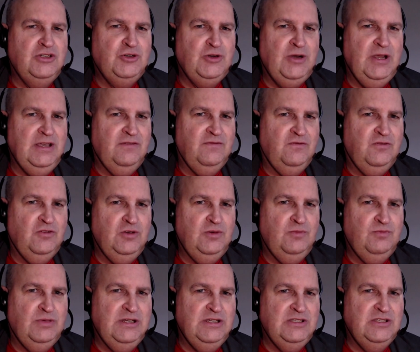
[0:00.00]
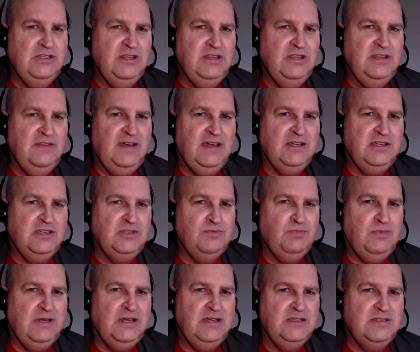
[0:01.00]
Drakeford brings in the
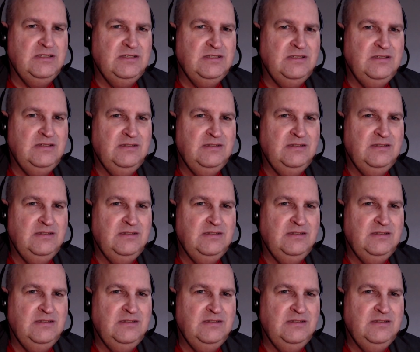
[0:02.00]
Vax Pass.